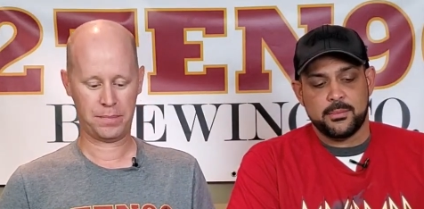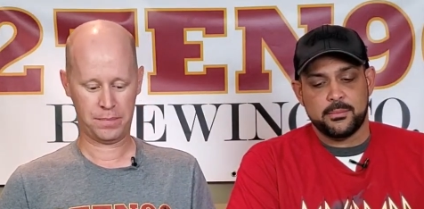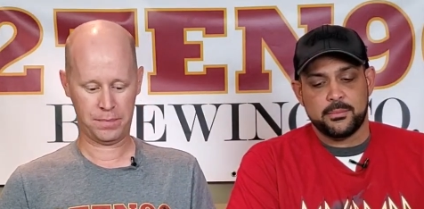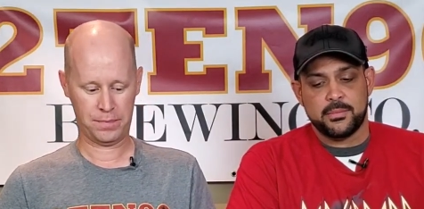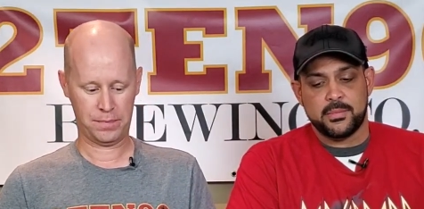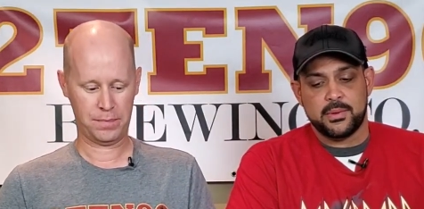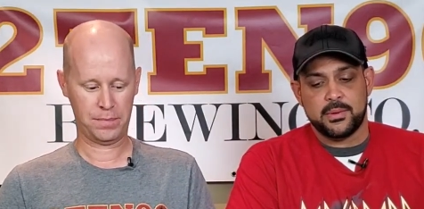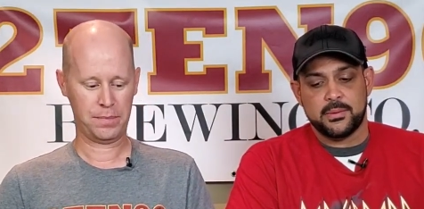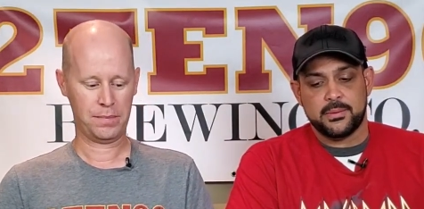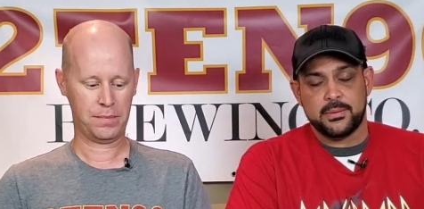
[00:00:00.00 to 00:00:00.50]

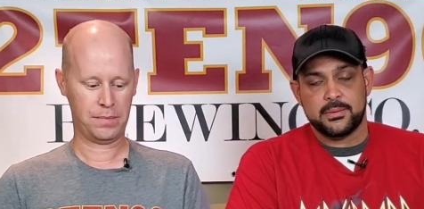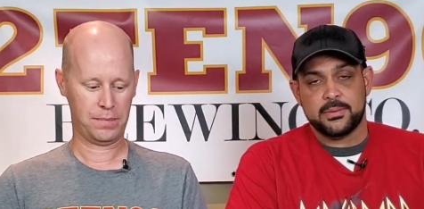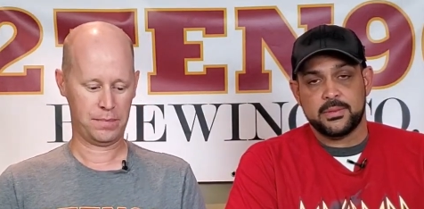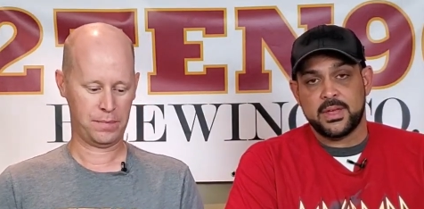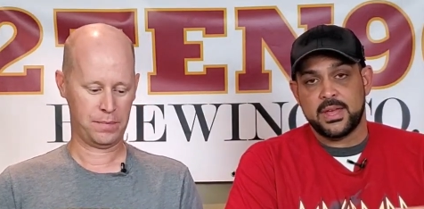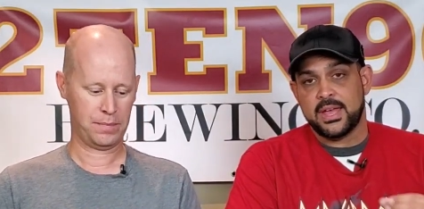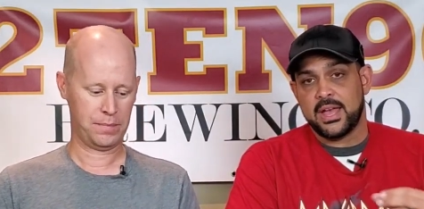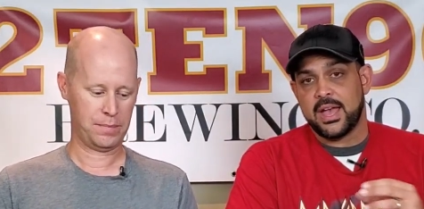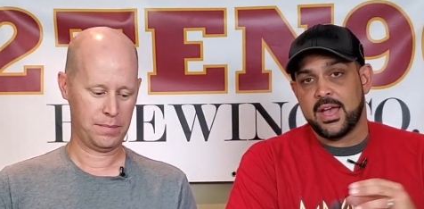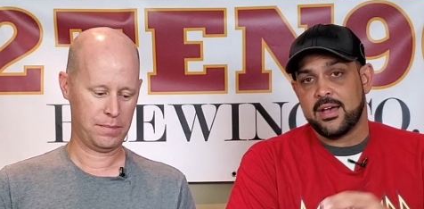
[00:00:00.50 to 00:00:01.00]
Speaker 1: Um,
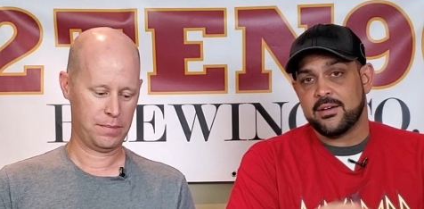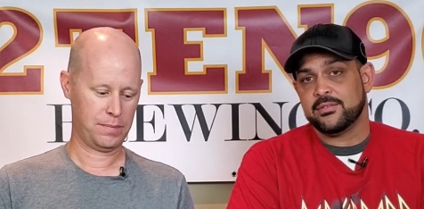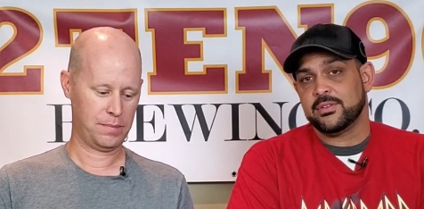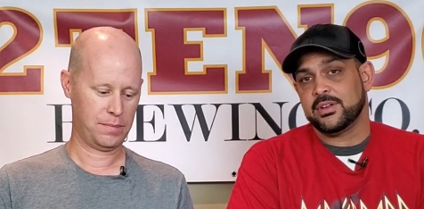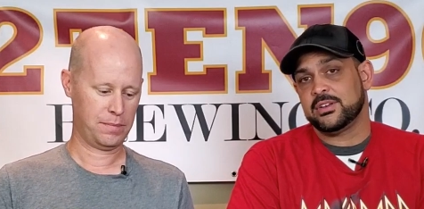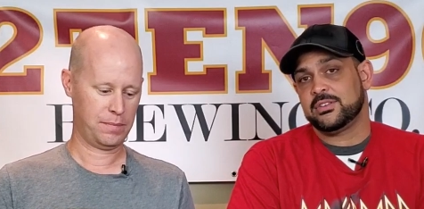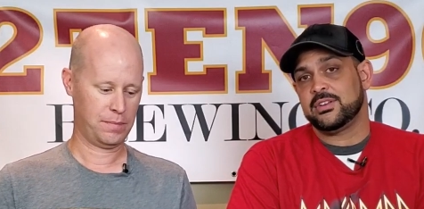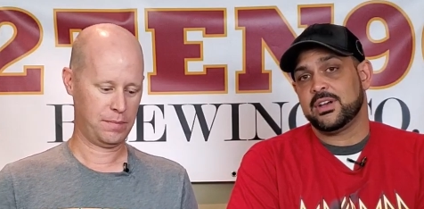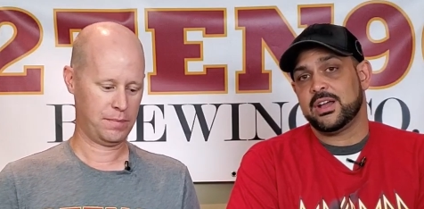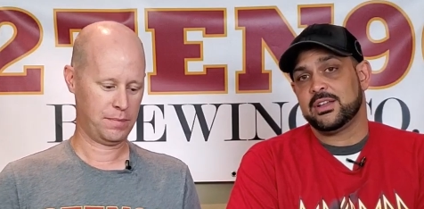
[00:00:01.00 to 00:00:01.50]
they have,
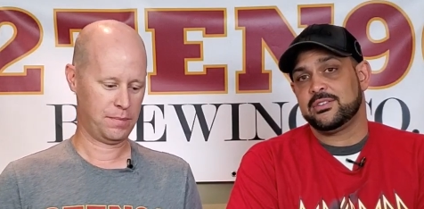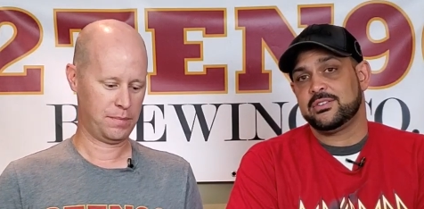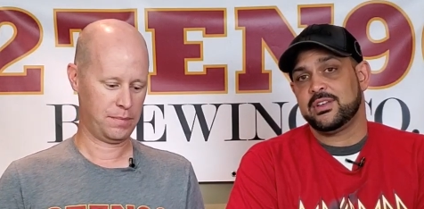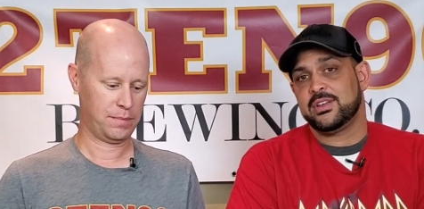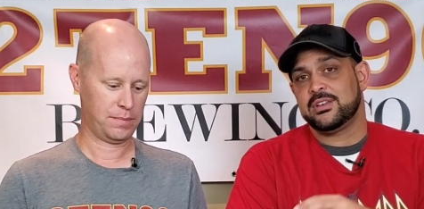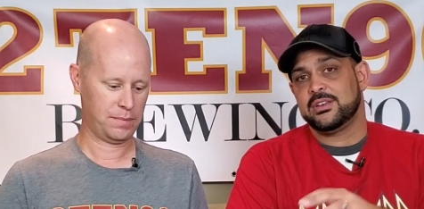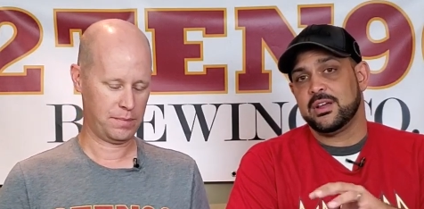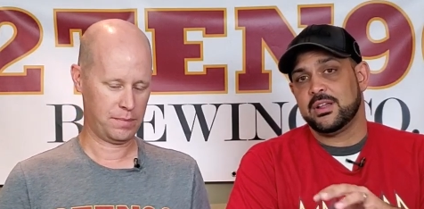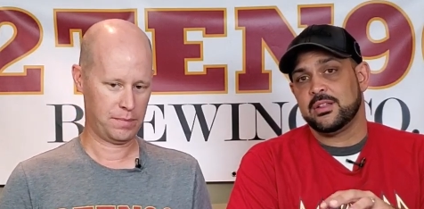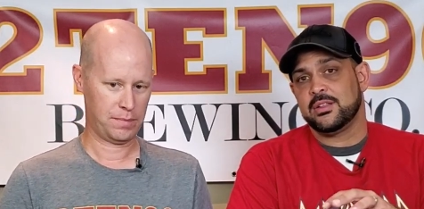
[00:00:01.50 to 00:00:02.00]
like Todd
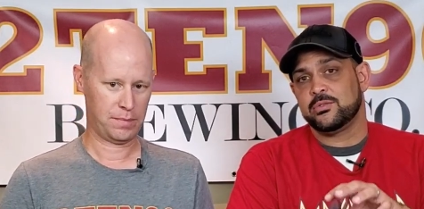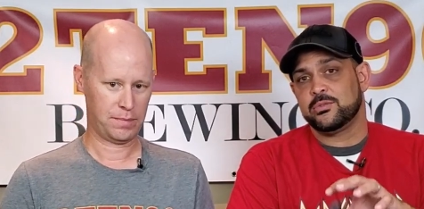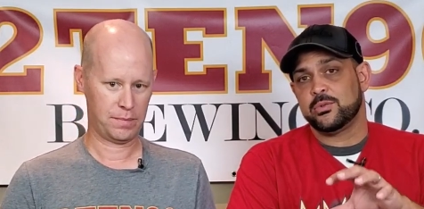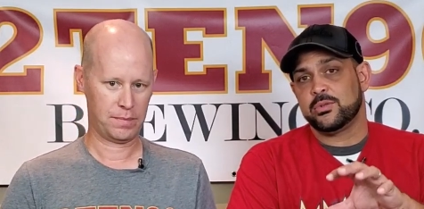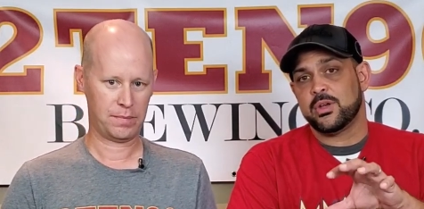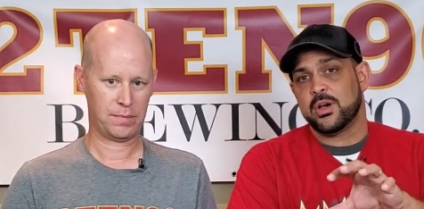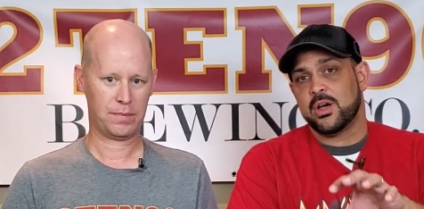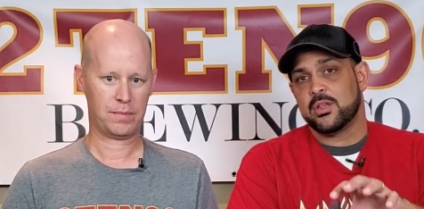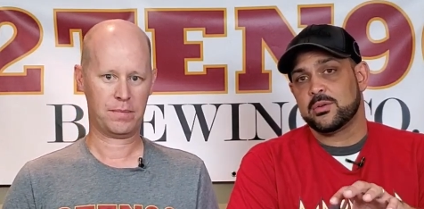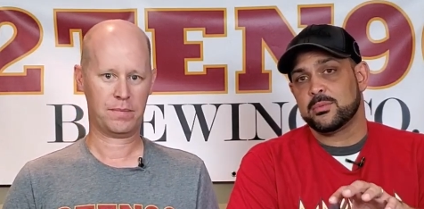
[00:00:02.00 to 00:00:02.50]
said, done this
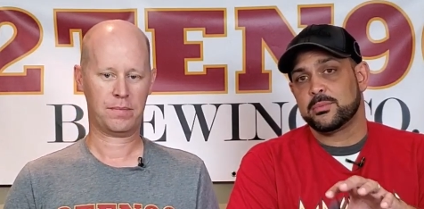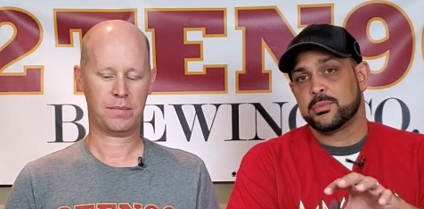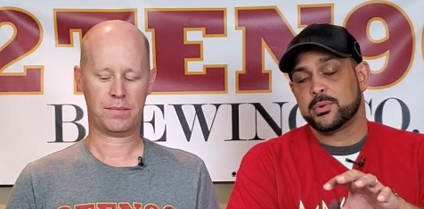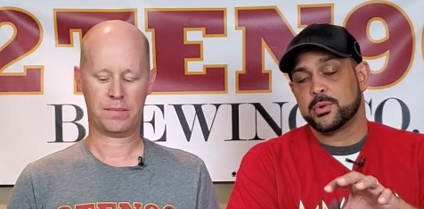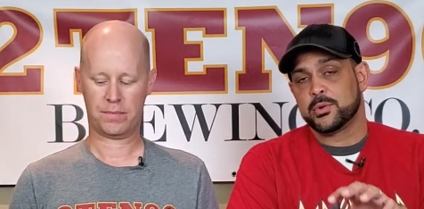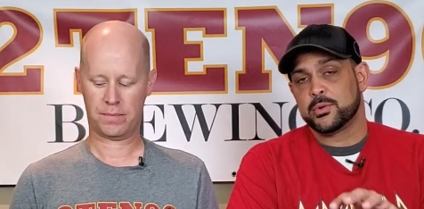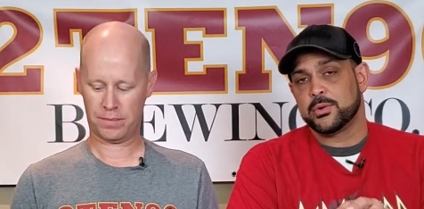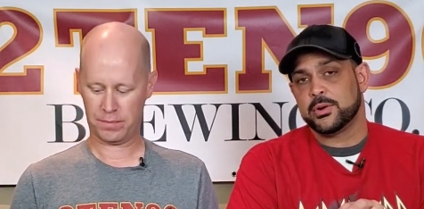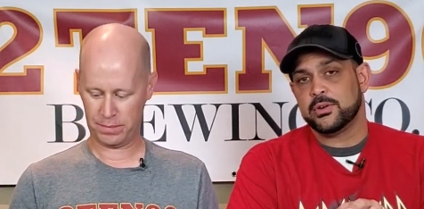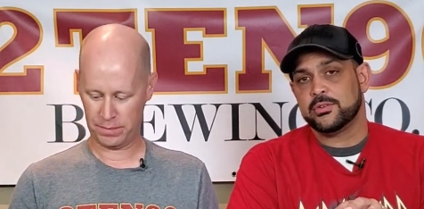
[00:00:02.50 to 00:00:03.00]
with other
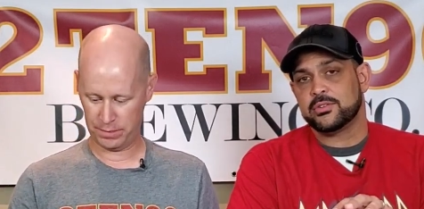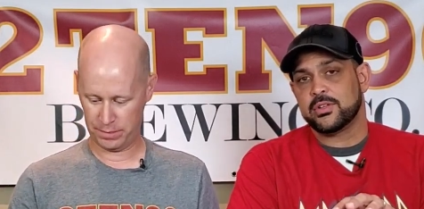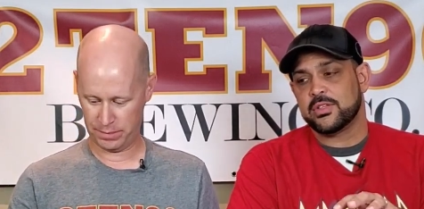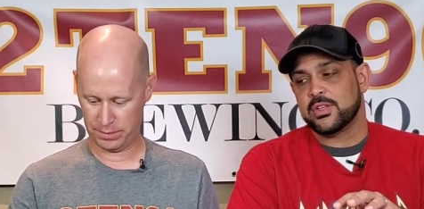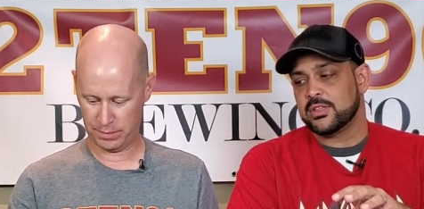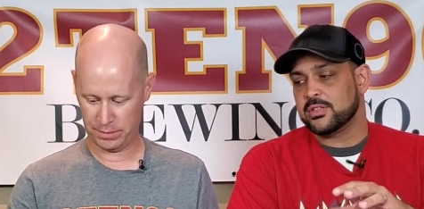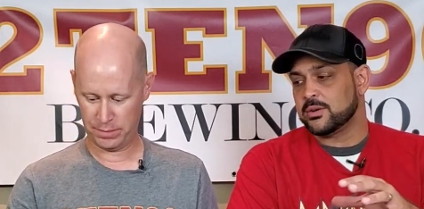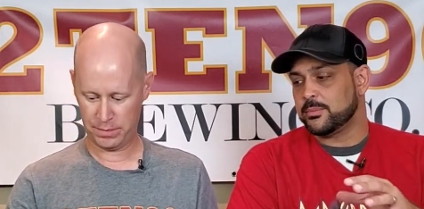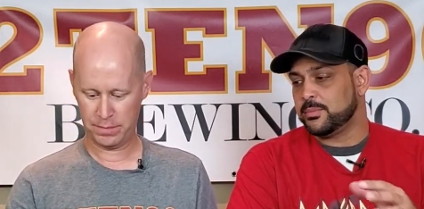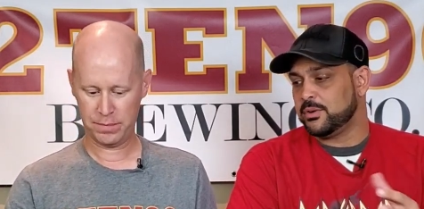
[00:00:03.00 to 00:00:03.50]
breweries. I
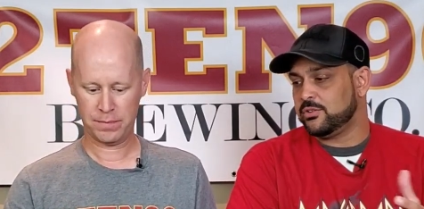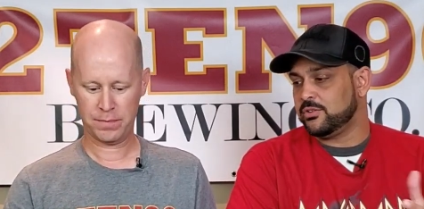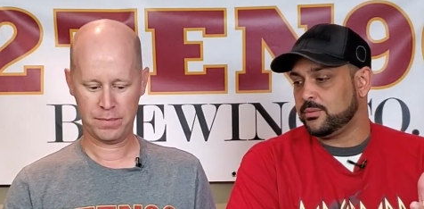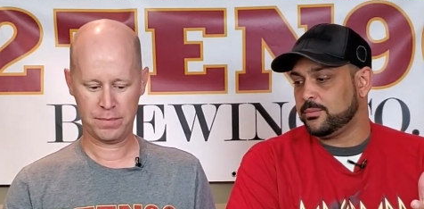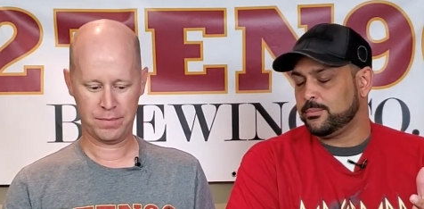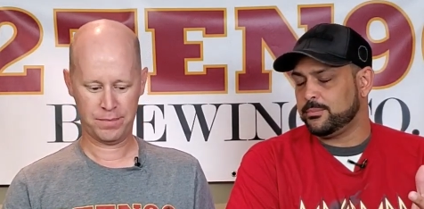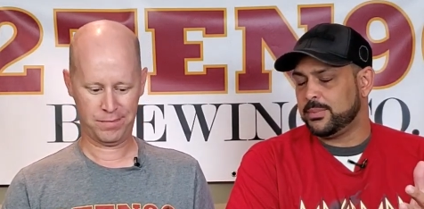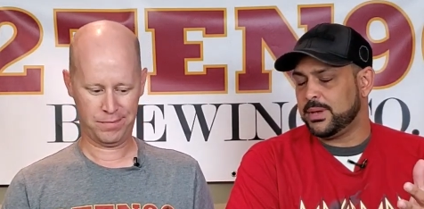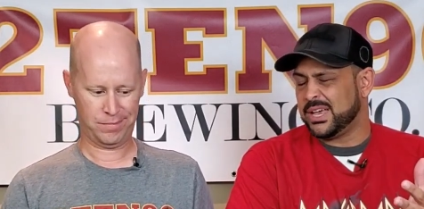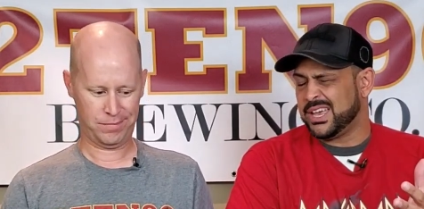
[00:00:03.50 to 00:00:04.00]
think
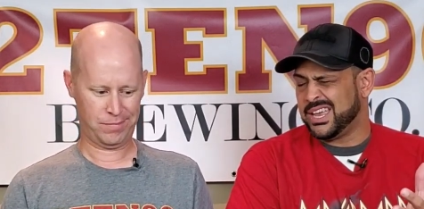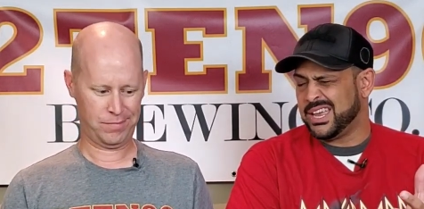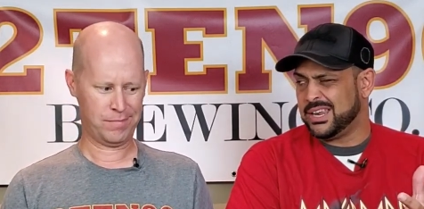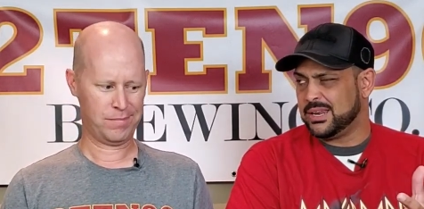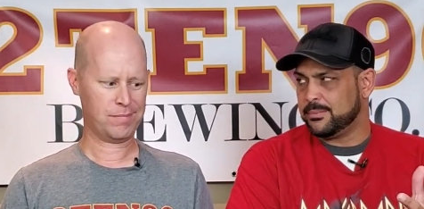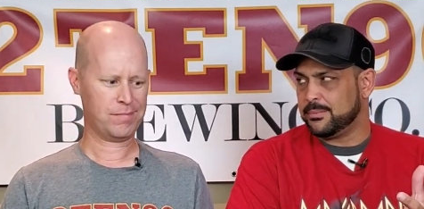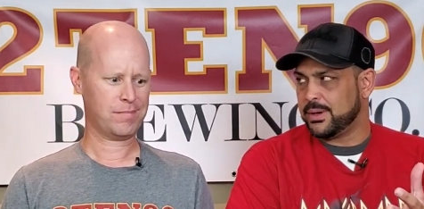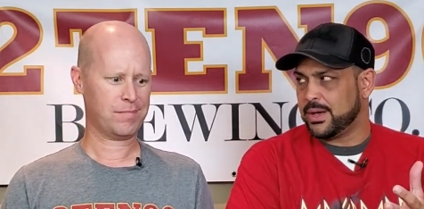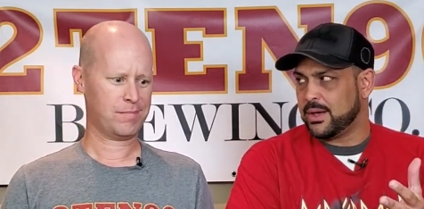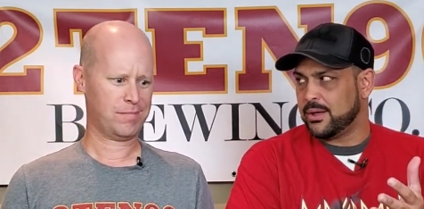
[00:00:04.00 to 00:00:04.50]
they're
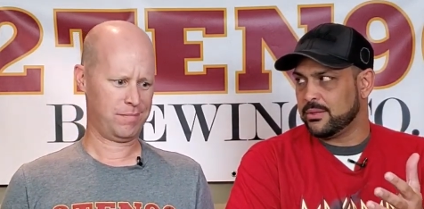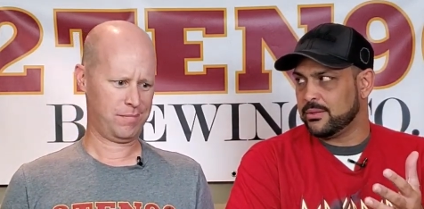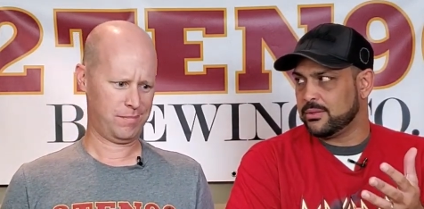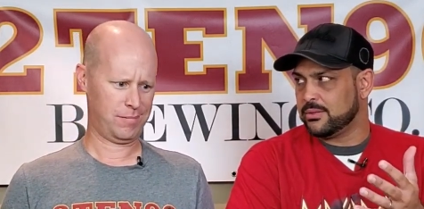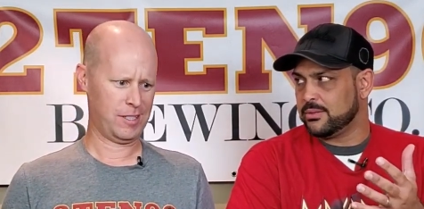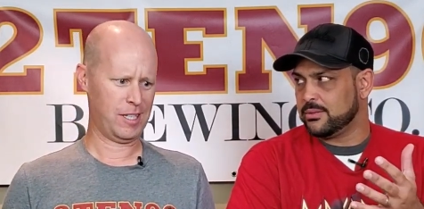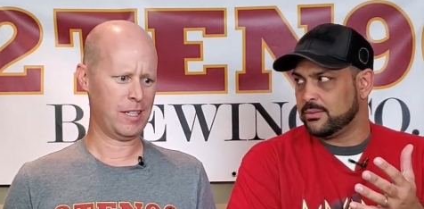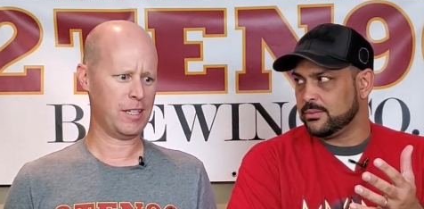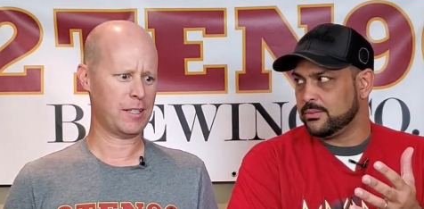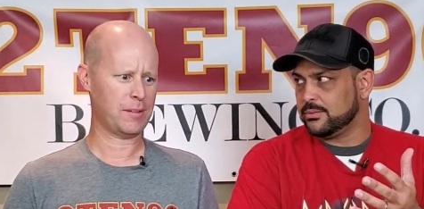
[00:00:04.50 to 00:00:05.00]
picking
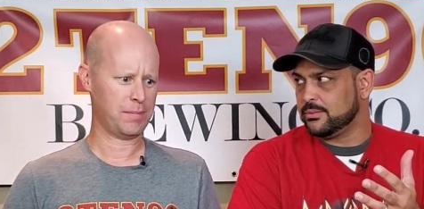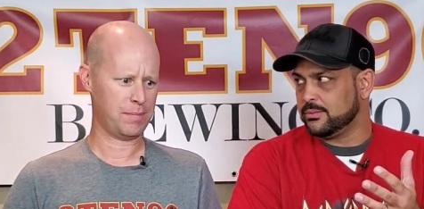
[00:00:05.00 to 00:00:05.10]
about yeah.